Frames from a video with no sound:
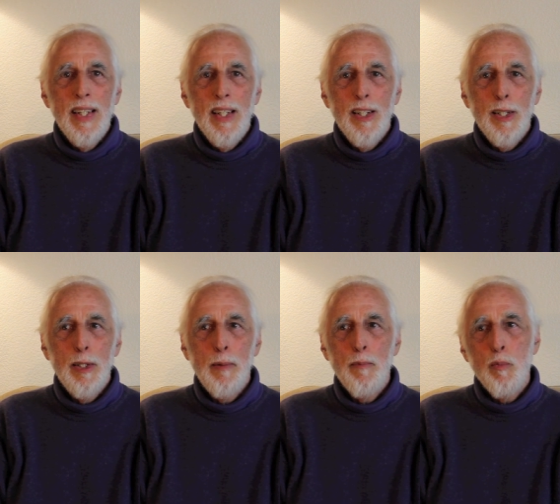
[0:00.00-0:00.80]

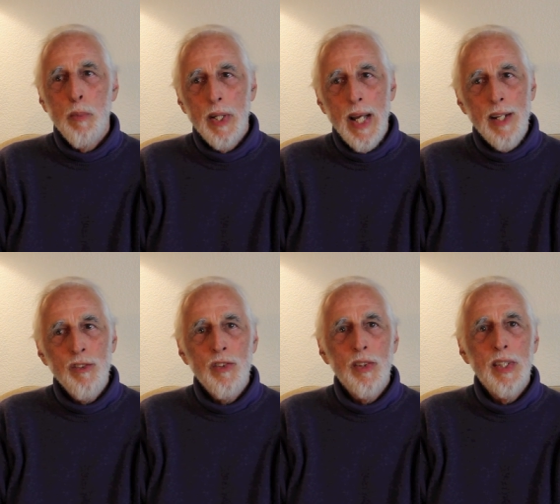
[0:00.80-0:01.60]
But
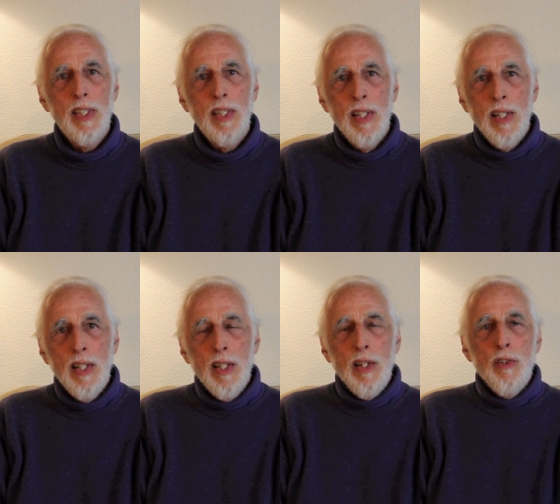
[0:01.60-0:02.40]
actually,
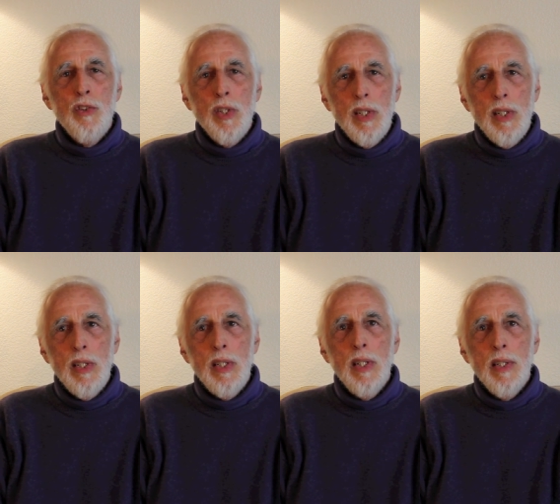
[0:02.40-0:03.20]

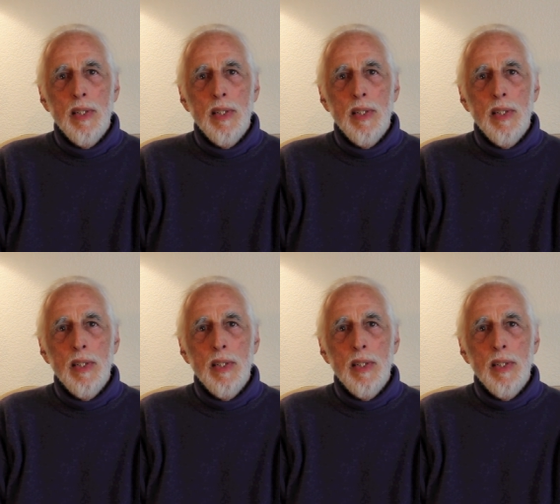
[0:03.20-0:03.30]
she